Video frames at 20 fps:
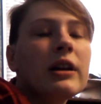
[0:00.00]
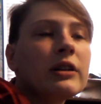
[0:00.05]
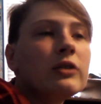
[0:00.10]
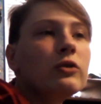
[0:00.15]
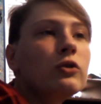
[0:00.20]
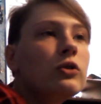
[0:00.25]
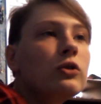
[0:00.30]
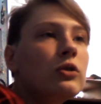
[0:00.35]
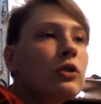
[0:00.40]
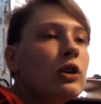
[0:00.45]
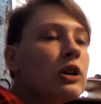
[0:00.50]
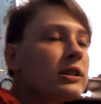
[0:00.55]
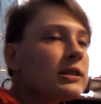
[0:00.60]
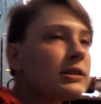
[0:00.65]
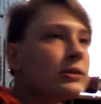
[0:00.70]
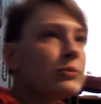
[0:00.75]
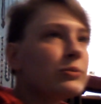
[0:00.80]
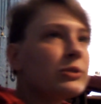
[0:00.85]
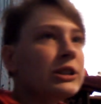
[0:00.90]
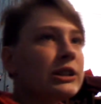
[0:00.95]
but
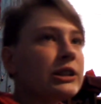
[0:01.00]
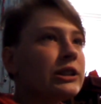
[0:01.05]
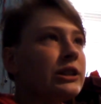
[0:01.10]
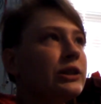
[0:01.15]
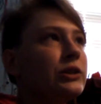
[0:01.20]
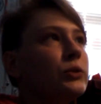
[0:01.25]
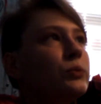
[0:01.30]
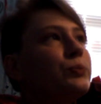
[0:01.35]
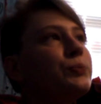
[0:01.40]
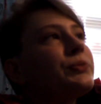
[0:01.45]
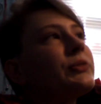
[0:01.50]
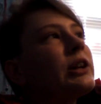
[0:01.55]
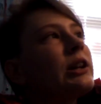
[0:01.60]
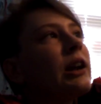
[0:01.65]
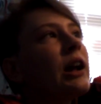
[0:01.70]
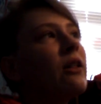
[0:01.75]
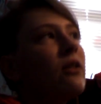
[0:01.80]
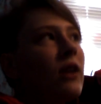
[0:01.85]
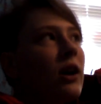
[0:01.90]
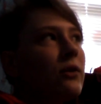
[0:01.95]
it looks really
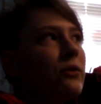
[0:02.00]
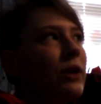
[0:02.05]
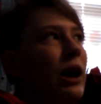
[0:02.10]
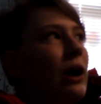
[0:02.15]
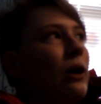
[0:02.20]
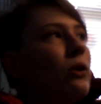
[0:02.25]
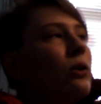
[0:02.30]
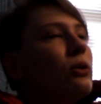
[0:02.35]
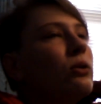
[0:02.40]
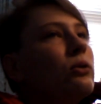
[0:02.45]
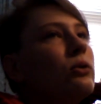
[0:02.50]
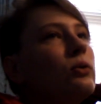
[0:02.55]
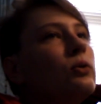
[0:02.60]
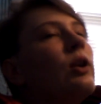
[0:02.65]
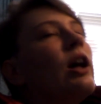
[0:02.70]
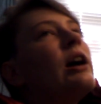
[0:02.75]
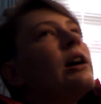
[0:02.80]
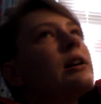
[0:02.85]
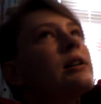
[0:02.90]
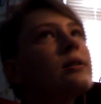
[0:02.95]
cute and I
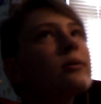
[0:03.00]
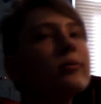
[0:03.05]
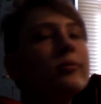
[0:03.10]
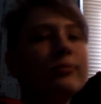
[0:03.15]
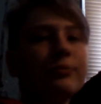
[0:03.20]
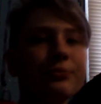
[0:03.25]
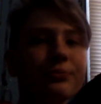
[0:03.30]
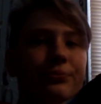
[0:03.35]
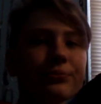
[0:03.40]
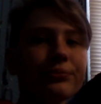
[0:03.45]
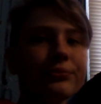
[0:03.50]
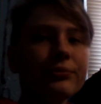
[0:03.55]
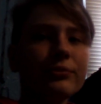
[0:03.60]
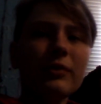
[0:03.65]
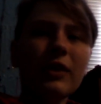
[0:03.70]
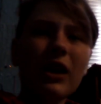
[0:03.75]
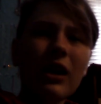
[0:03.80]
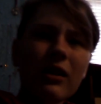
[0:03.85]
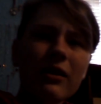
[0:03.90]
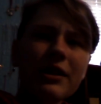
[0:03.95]
love that whole like